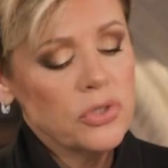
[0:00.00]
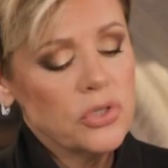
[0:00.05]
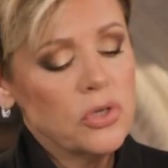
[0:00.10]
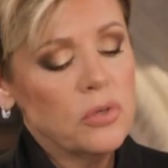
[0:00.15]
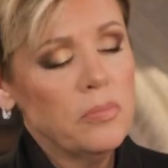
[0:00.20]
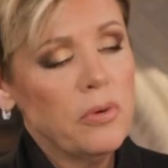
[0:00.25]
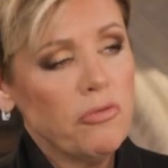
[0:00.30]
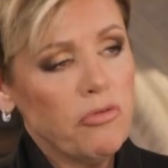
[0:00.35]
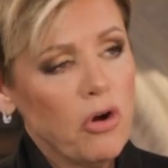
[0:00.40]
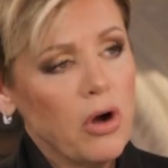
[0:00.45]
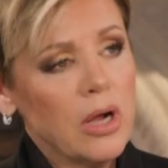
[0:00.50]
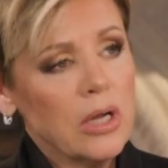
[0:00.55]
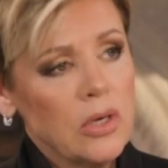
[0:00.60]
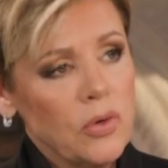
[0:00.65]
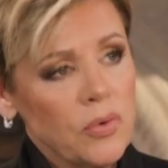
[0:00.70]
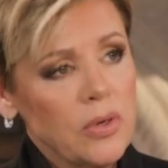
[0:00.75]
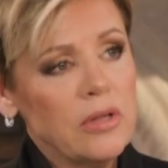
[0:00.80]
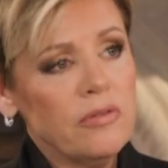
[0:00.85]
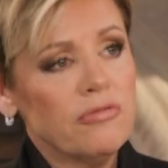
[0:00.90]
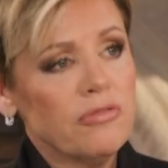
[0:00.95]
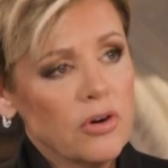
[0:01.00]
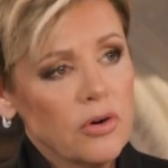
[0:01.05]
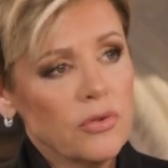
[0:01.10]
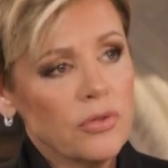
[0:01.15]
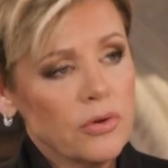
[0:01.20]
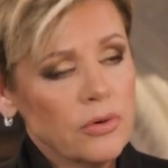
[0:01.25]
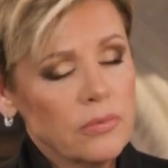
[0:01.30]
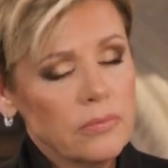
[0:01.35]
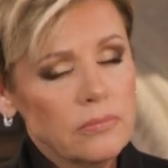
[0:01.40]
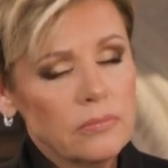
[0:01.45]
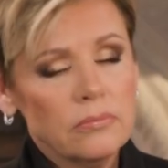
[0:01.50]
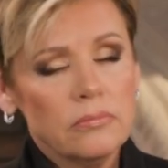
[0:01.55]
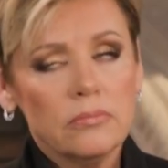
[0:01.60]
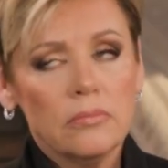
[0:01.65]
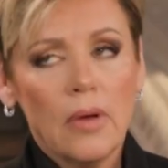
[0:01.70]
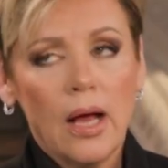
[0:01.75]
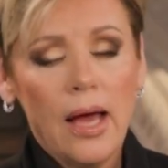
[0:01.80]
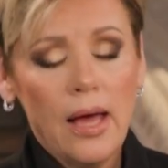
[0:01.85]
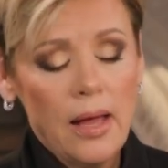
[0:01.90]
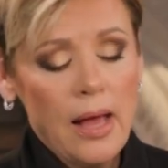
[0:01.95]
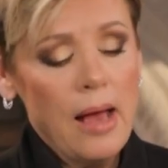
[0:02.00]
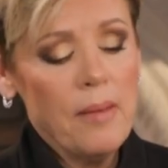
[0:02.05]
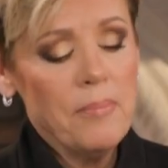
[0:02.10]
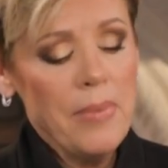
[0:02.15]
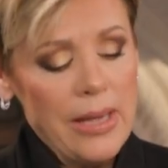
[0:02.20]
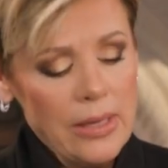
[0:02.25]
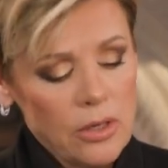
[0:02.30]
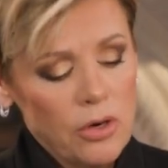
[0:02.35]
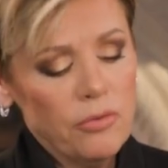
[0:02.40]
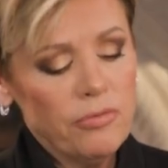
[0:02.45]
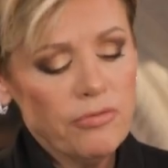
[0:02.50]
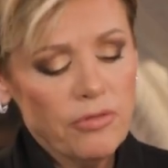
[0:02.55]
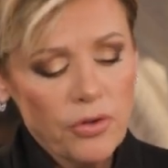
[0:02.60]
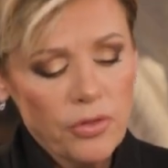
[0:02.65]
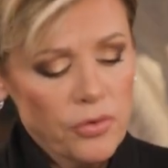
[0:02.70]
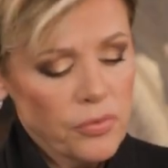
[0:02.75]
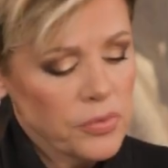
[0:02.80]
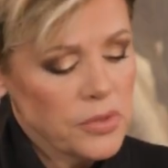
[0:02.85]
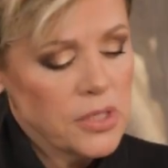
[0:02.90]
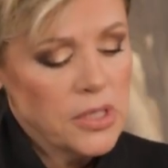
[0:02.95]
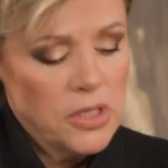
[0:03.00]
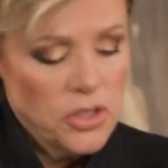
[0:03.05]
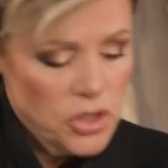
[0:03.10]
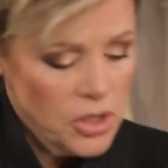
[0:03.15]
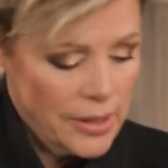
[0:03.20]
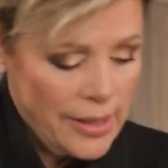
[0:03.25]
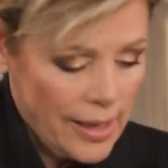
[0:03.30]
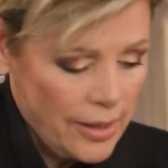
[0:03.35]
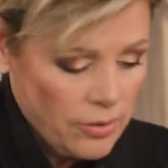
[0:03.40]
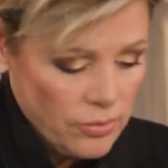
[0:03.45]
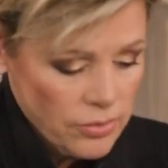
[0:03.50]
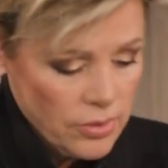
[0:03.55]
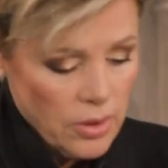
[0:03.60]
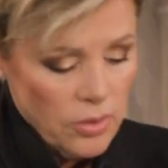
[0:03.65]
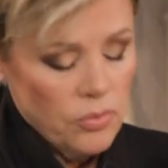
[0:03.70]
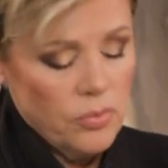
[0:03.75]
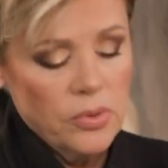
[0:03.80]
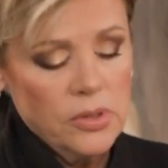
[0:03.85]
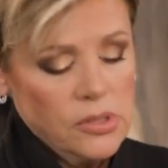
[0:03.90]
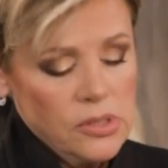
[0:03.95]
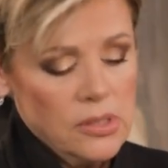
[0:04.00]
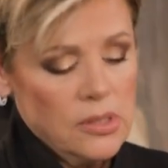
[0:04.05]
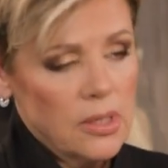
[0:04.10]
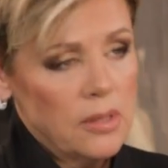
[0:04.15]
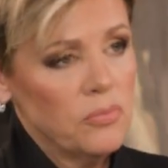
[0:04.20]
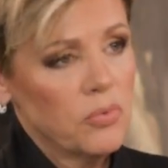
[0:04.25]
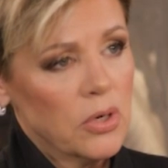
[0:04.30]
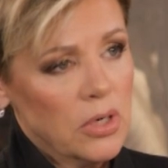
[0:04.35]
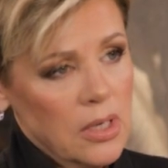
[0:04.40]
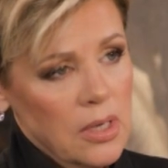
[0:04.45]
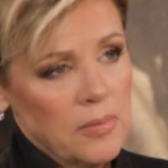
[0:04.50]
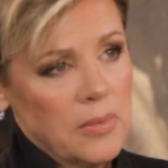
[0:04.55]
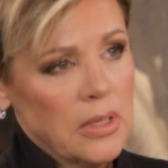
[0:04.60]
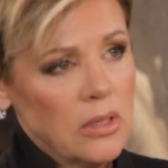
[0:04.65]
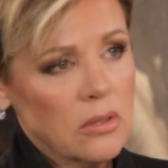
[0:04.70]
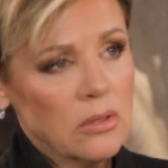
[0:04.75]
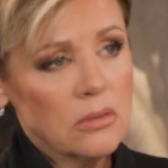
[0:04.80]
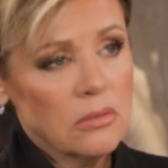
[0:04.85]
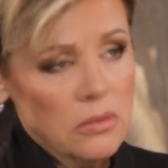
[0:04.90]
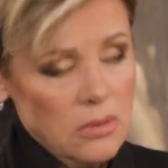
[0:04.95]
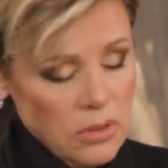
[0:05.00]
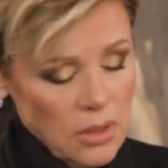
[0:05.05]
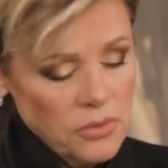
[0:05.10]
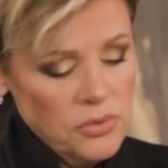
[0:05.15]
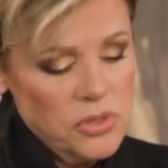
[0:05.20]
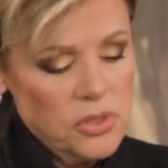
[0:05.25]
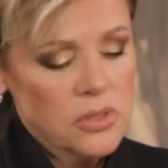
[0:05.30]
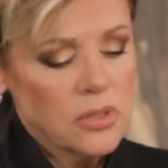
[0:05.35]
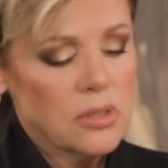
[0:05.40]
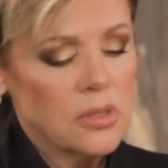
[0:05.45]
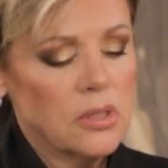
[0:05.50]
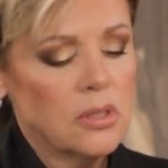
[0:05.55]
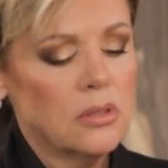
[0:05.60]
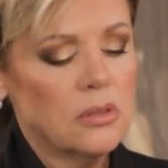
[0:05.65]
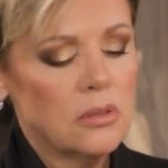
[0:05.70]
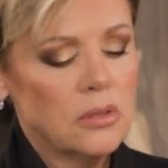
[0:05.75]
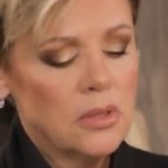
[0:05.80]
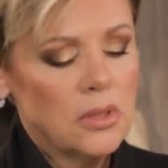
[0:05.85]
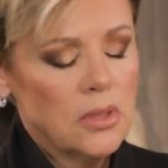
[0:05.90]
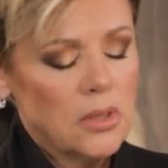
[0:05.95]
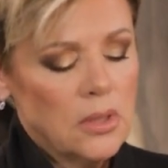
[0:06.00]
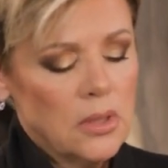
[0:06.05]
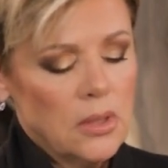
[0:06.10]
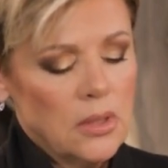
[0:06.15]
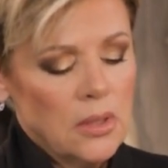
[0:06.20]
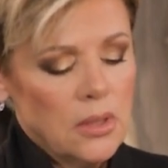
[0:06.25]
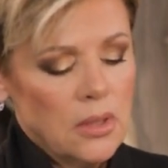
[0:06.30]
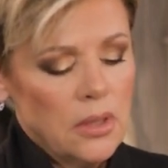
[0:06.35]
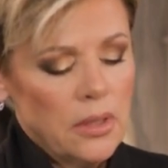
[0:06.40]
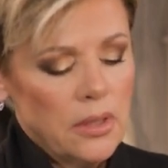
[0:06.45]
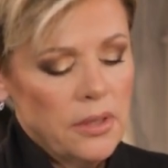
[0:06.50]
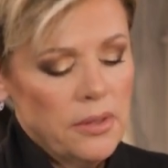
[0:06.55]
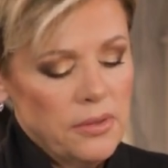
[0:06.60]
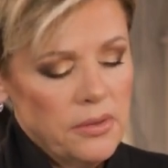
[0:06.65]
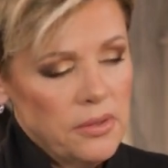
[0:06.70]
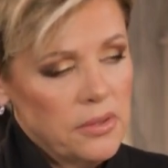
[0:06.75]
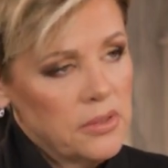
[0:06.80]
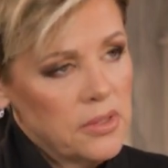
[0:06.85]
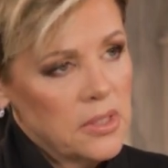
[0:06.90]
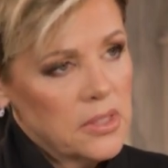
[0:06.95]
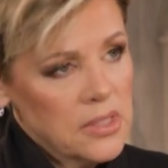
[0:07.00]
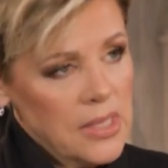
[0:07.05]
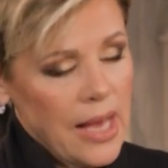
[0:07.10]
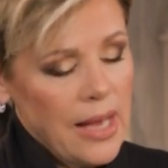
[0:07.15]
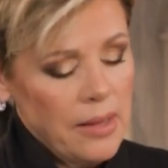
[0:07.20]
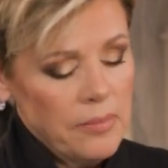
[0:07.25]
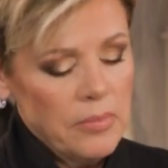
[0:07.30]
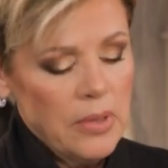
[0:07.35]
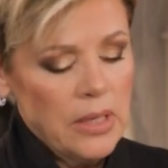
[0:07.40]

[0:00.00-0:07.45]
to, before I go any further, I, I, may go further with teaching. I don't know. We'll see. We're coming close to the, uh, the time